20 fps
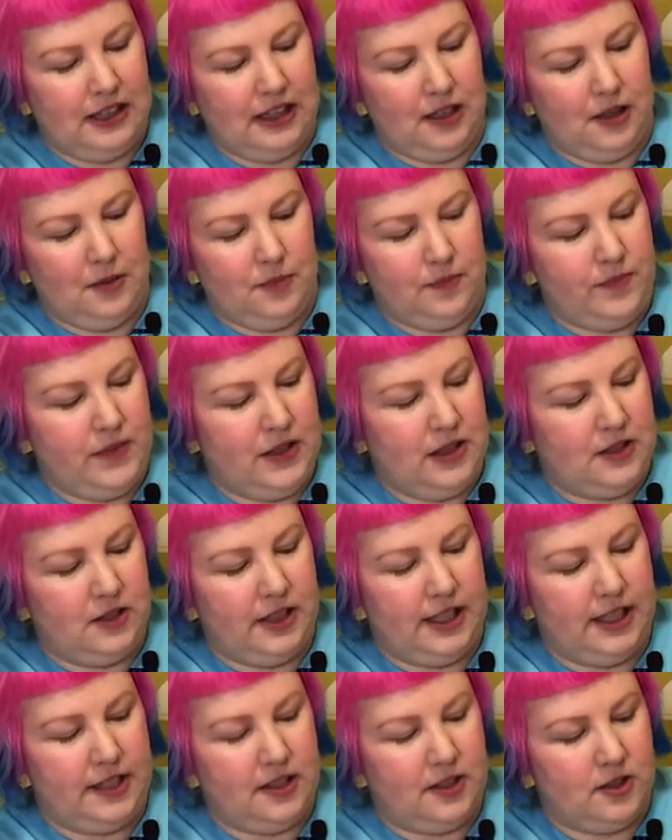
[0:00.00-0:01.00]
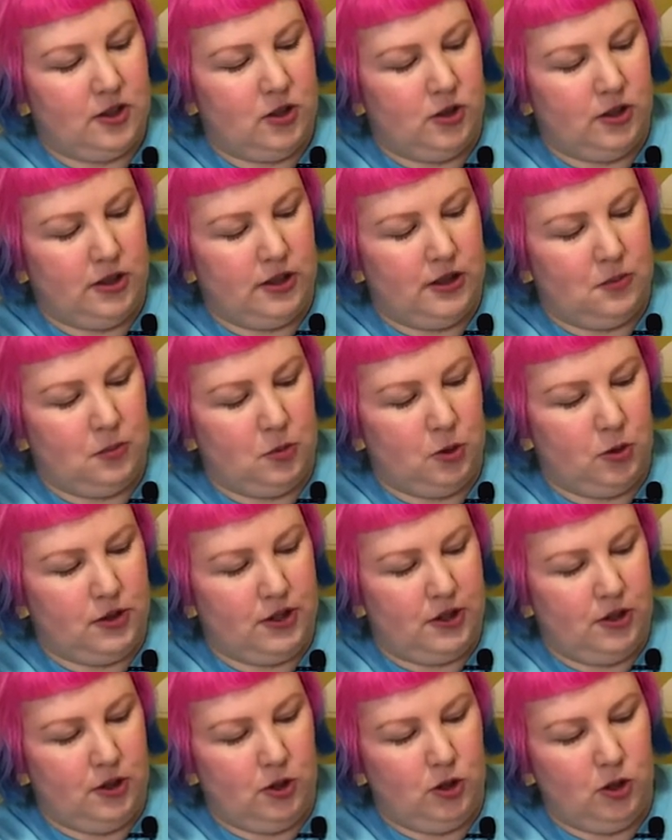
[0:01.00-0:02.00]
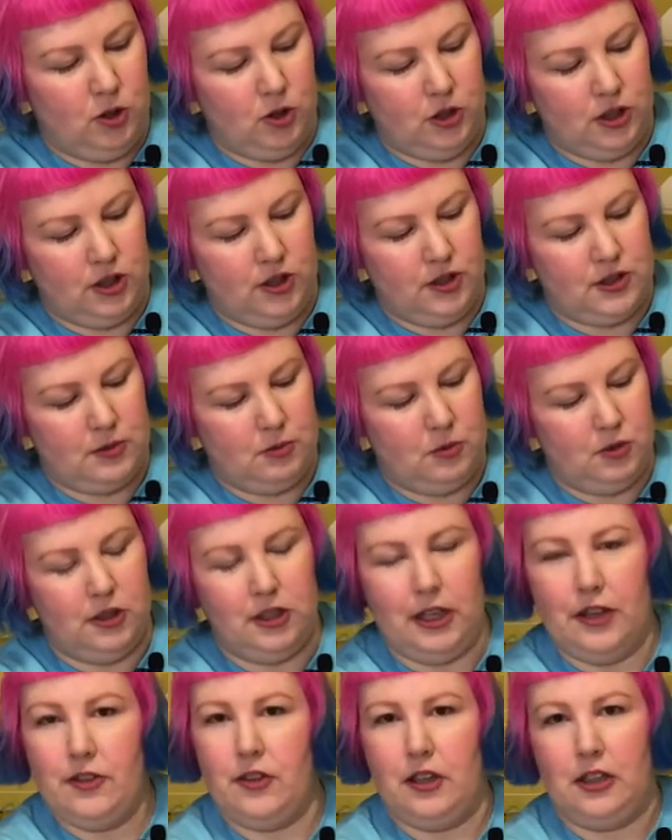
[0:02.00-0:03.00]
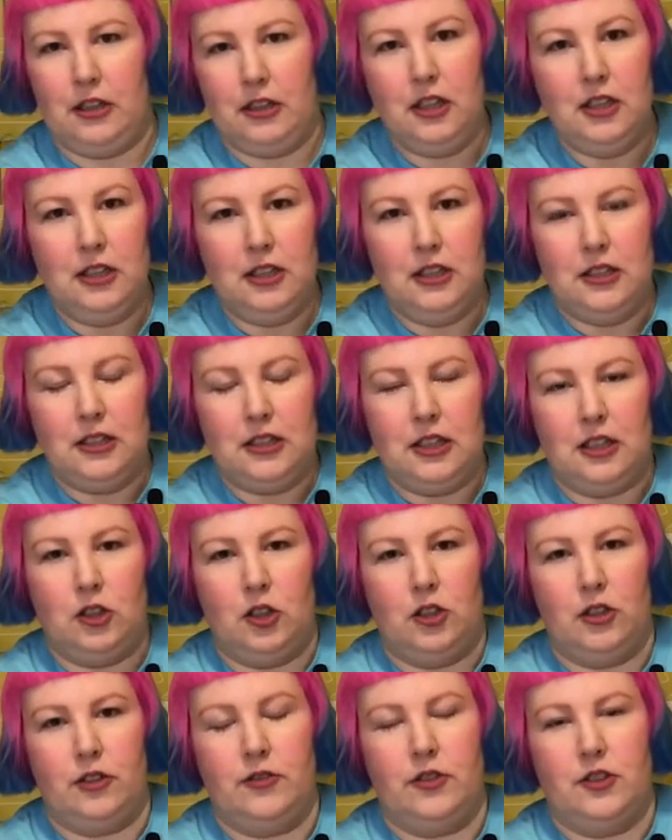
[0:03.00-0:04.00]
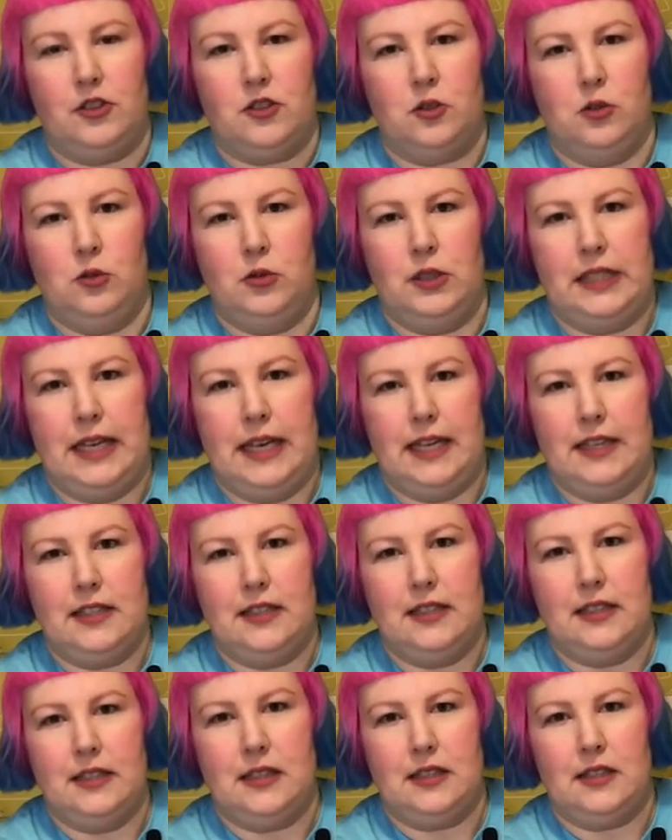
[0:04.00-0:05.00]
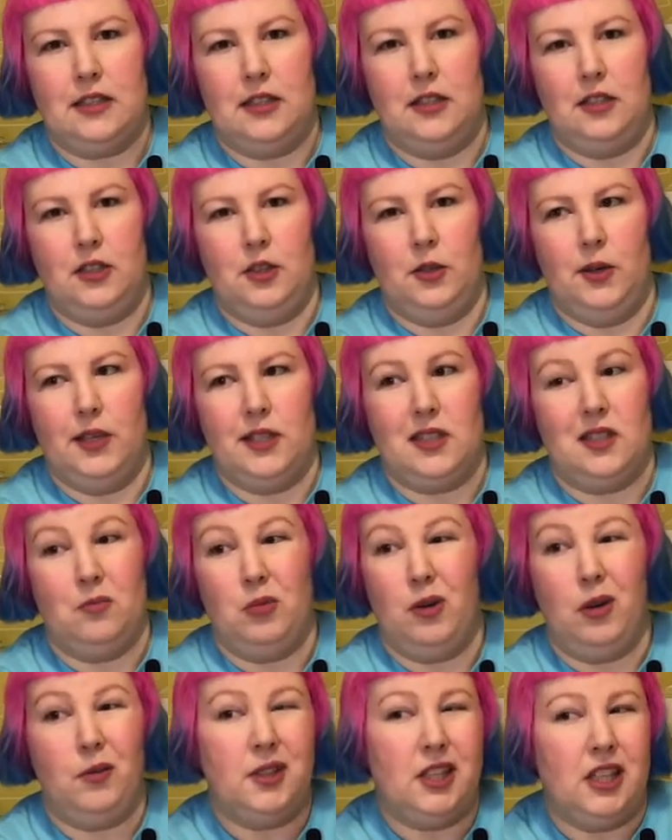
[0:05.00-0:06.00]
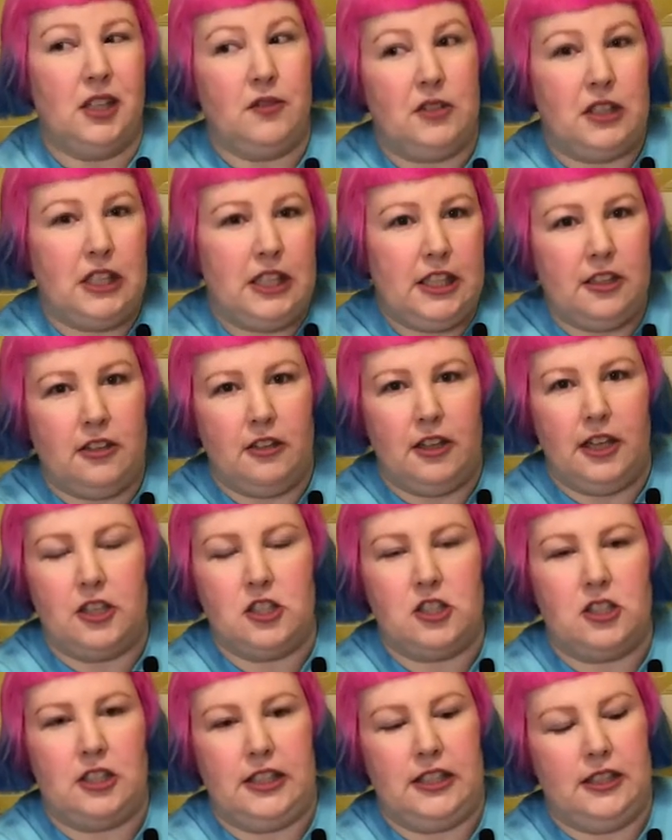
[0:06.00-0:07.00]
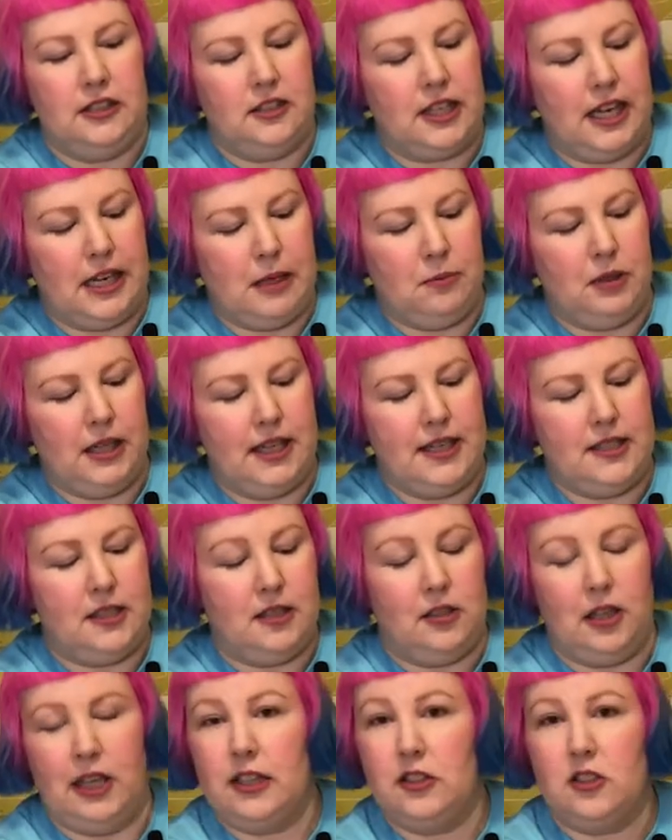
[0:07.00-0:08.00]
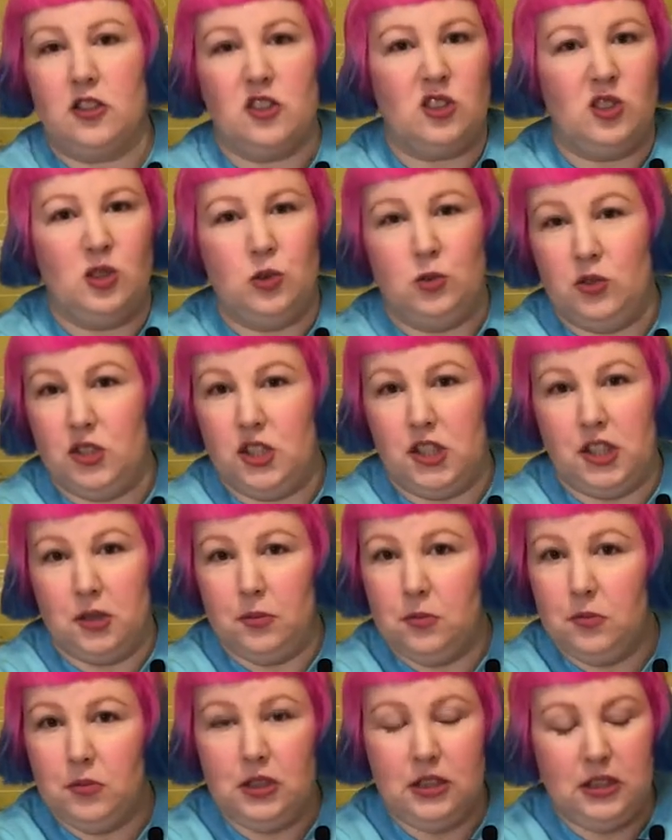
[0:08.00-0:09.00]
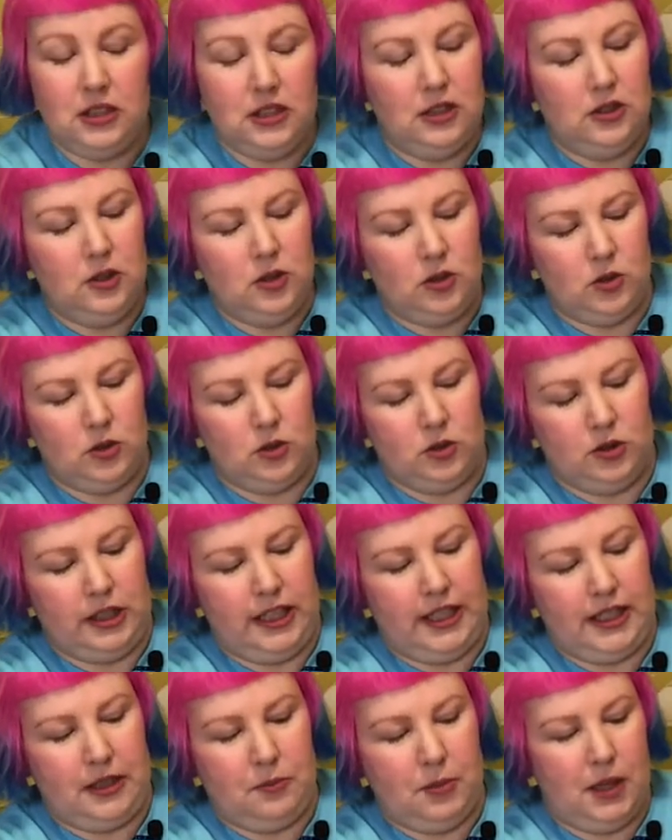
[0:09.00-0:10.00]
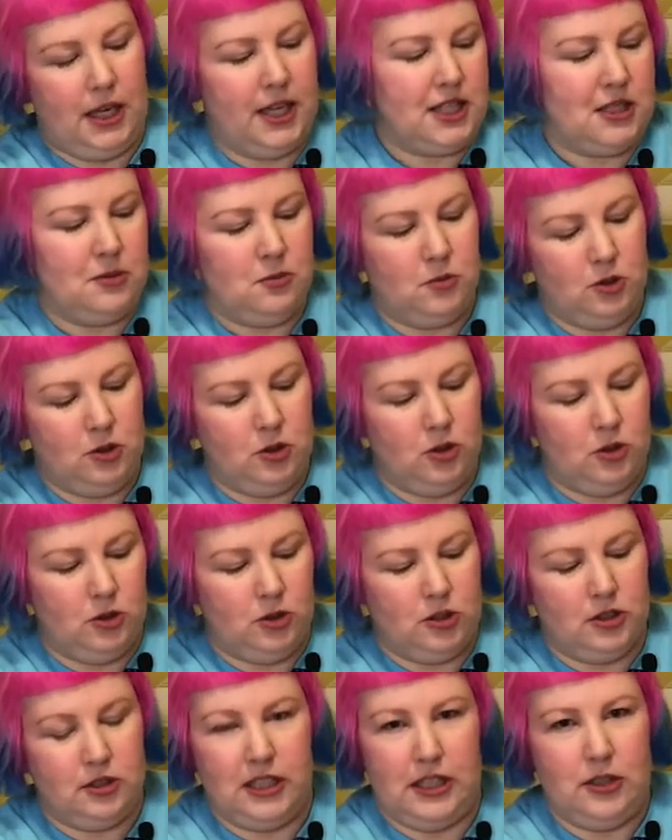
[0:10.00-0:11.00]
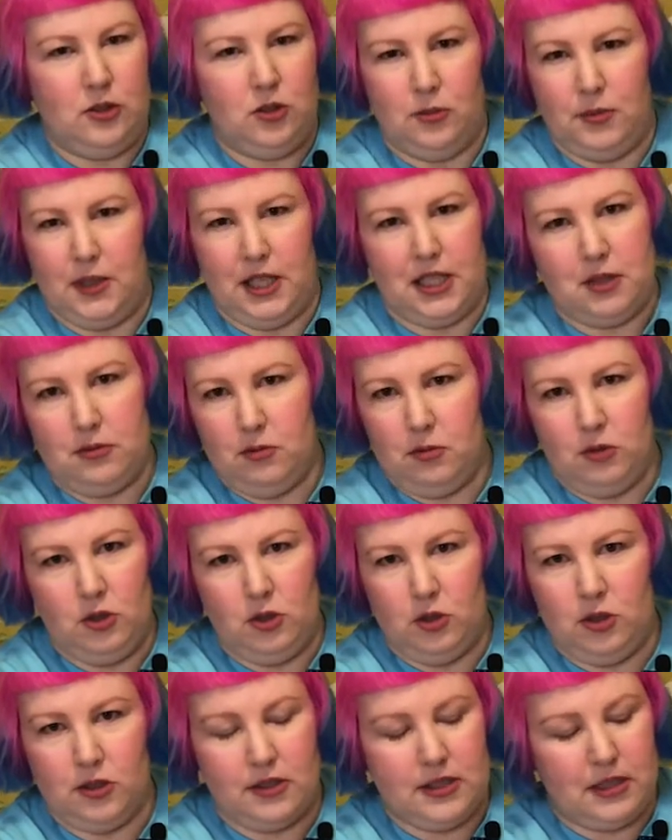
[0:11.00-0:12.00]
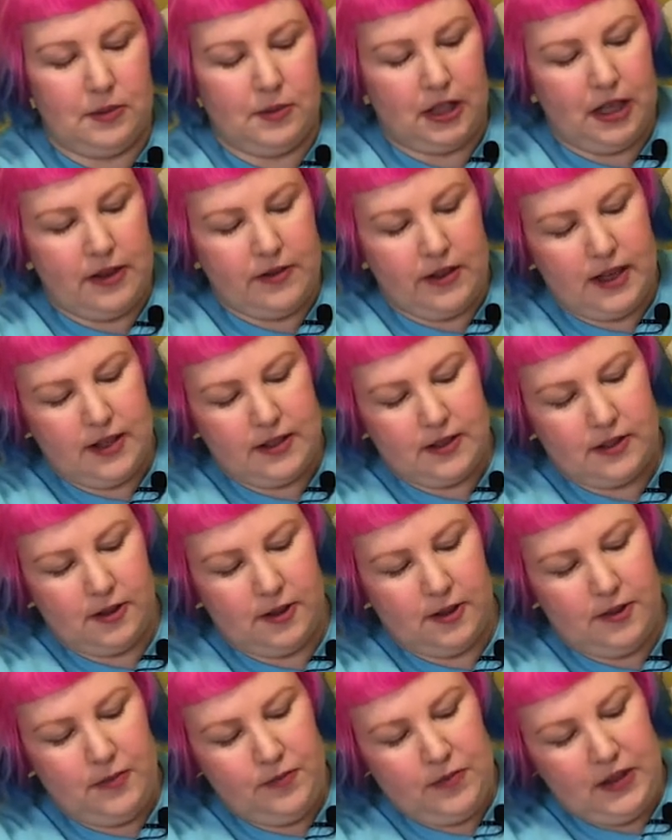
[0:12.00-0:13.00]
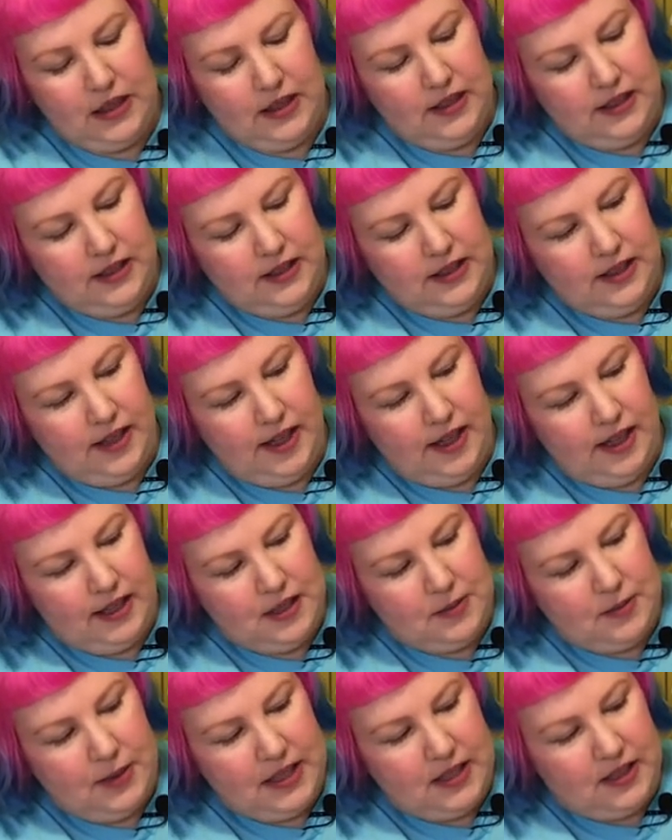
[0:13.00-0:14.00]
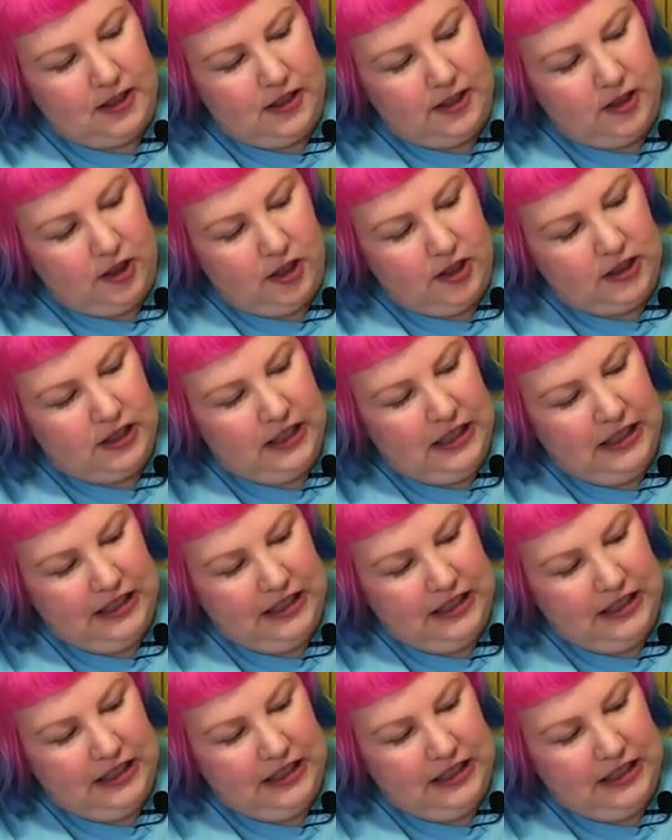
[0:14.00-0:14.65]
um, so I guess it's called The Ball's in Your Court because what I think a lot of the school dances in the US and probably even here actually take place in like the school gym or like basketball court, indoor basketball court or something like that. So yeah, it's basically got